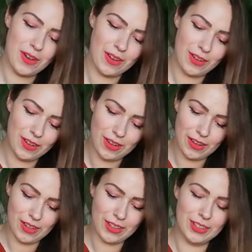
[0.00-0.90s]

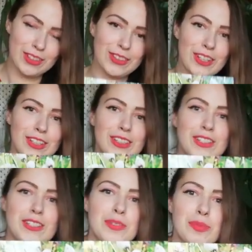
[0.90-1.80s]
Oh, look at
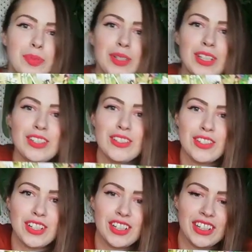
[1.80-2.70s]
this
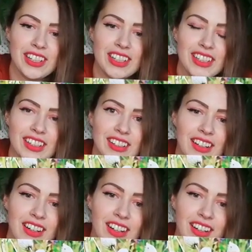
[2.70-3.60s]
picture.
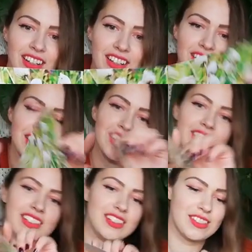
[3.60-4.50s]

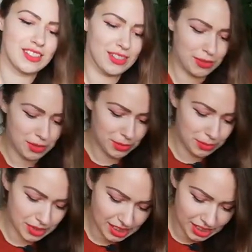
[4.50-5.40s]
It's so
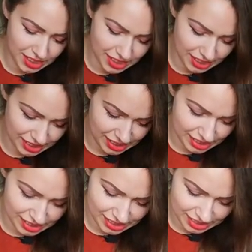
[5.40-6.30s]
sweet.